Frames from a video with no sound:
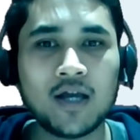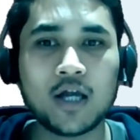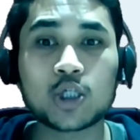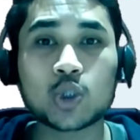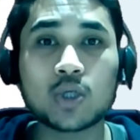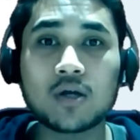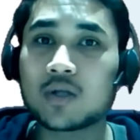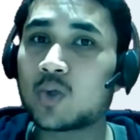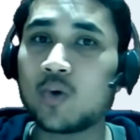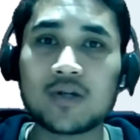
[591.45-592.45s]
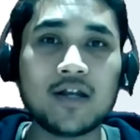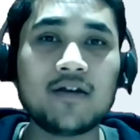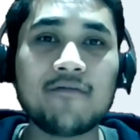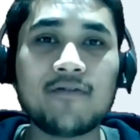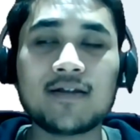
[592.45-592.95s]
it's a totally
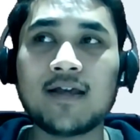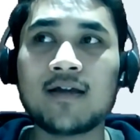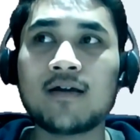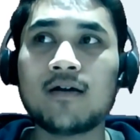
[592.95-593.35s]
different thing